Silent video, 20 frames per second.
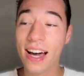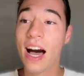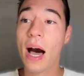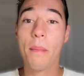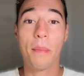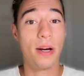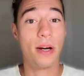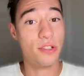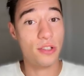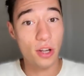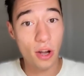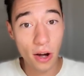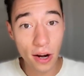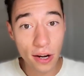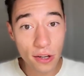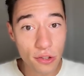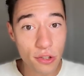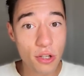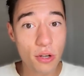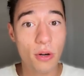But as long
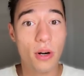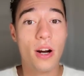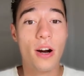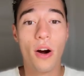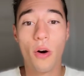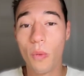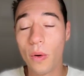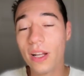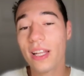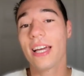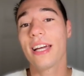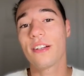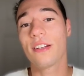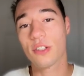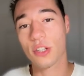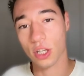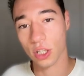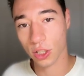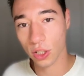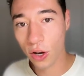as you're willing
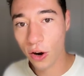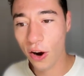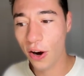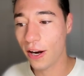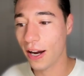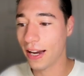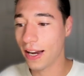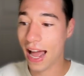to learn and